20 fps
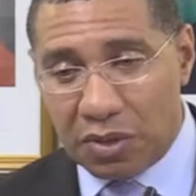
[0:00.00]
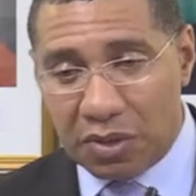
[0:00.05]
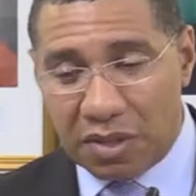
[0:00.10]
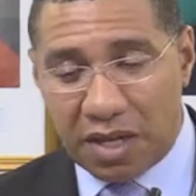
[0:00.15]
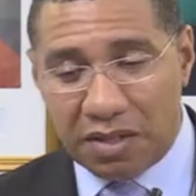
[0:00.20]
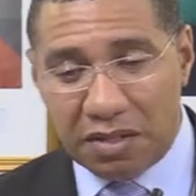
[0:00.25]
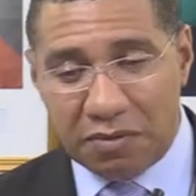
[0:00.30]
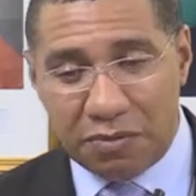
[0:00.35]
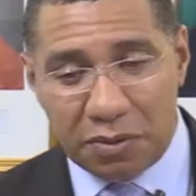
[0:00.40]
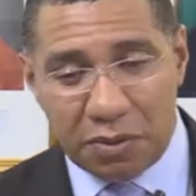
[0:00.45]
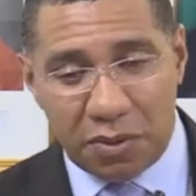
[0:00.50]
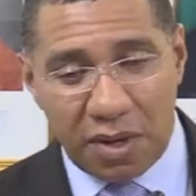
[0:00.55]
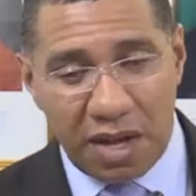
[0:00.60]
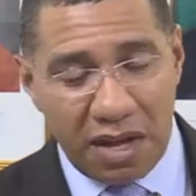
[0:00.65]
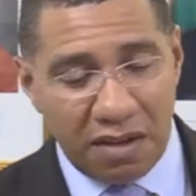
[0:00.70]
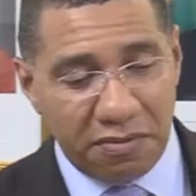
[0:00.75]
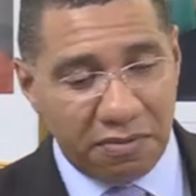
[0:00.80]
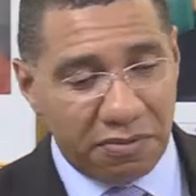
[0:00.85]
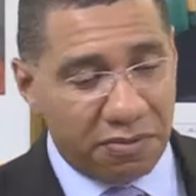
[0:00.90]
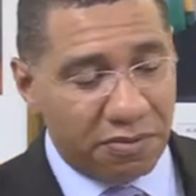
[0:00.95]
that if you
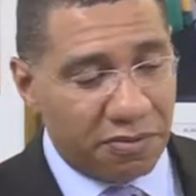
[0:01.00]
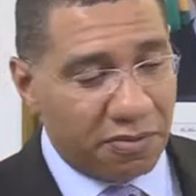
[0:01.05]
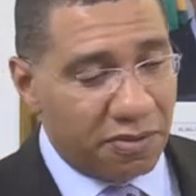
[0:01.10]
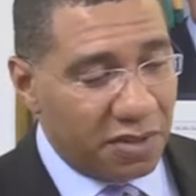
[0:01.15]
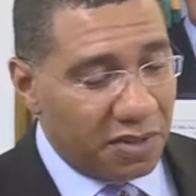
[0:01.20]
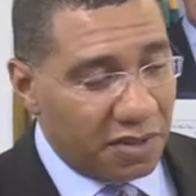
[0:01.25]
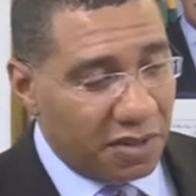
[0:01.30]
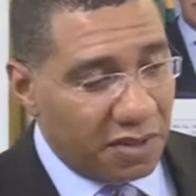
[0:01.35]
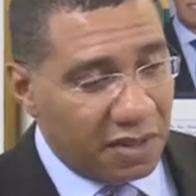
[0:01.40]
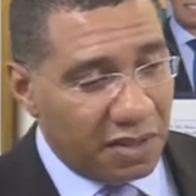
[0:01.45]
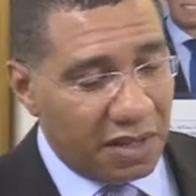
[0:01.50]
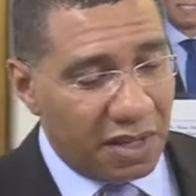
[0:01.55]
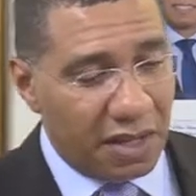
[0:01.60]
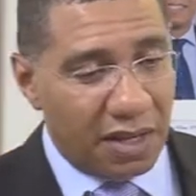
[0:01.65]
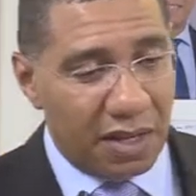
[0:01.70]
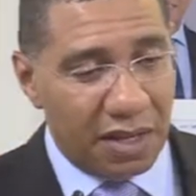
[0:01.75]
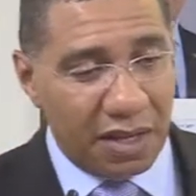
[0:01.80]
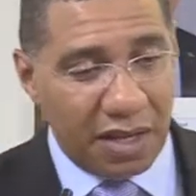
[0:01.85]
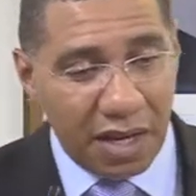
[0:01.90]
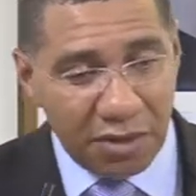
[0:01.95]
have
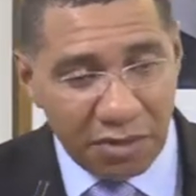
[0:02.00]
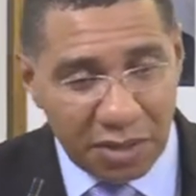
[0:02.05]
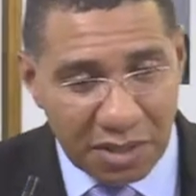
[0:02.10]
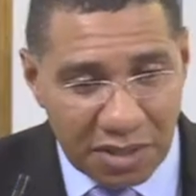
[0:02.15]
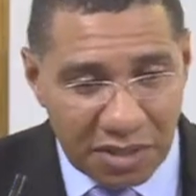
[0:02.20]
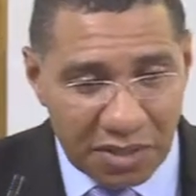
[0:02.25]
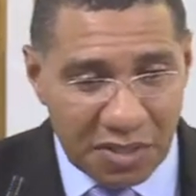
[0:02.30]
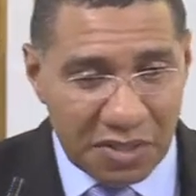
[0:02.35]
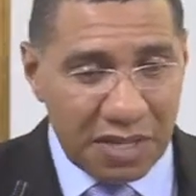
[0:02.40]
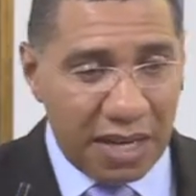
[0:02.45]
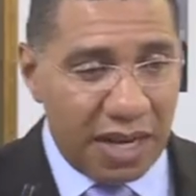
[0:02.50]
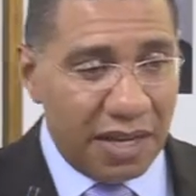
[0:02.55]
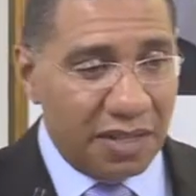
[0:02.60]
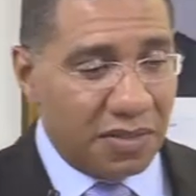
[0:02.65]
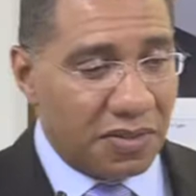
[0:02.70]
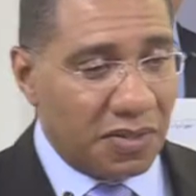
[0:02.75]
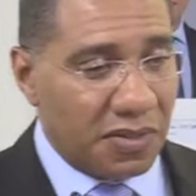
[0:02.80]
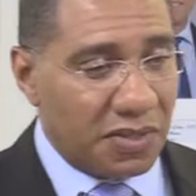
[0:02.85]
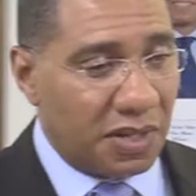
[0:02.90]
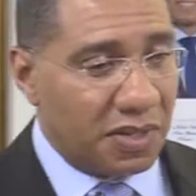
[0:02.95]
heritage
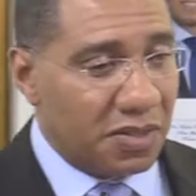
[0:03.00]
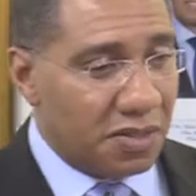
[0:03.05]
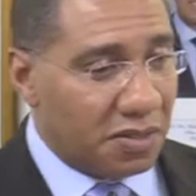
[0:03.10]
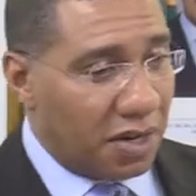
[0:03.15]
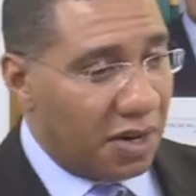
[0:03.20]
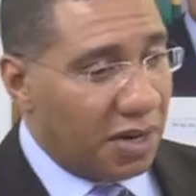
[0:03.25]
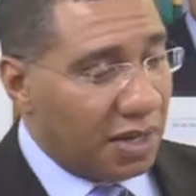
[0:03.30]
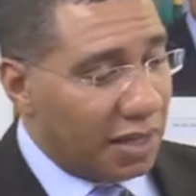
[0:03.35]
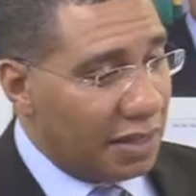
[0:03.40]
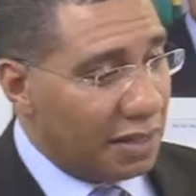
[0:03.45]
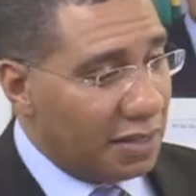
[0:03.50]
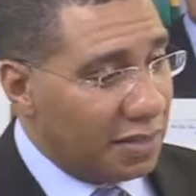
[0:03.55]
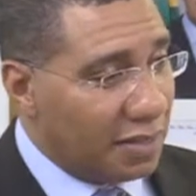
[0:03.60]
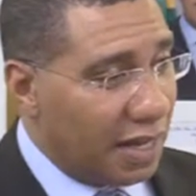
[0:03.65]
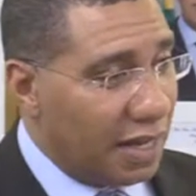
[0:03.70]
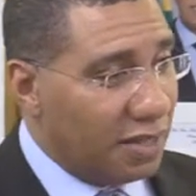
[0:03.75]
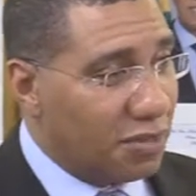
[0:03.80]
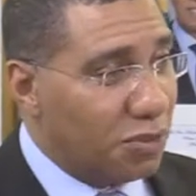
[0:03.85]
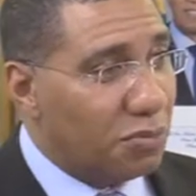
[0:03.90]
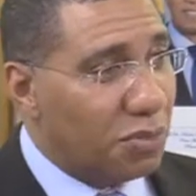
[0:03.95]
sites and historical
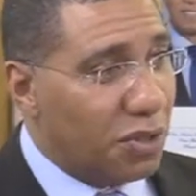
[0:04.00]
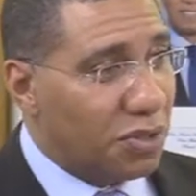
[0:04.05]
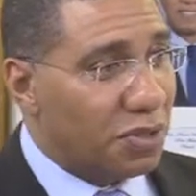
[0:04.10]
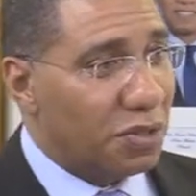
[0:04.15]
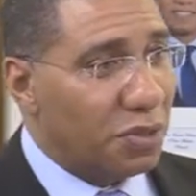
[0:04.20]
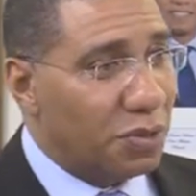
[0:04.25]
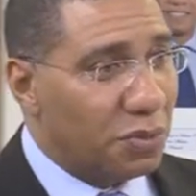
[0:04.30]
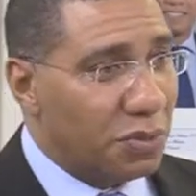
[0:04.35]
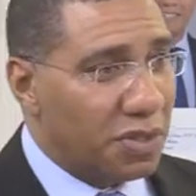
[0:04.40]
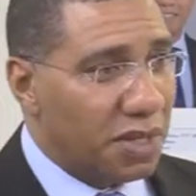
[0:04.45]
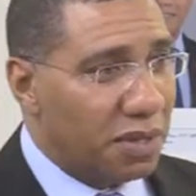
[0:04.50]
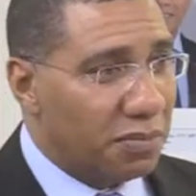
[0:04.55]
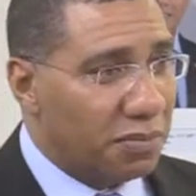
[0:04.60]
sites, you mustn't use